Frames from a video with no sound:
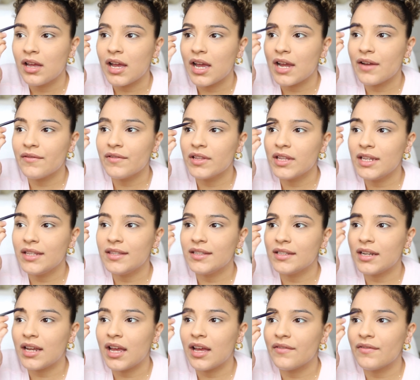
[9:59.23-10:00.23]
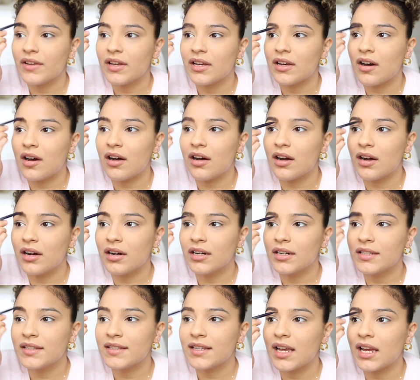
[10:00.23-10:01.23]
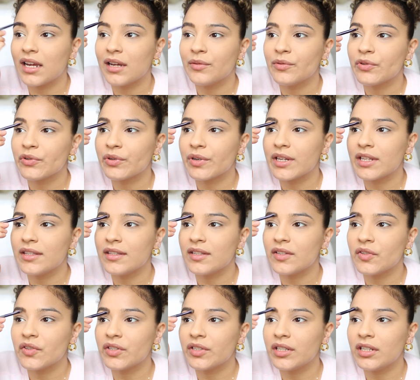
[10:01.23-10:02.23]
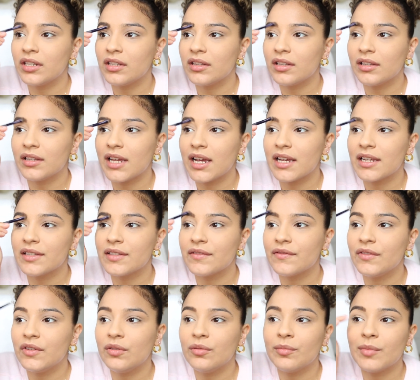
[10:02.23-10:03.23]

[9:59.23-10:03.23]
I really did have a hard time transitioning the last few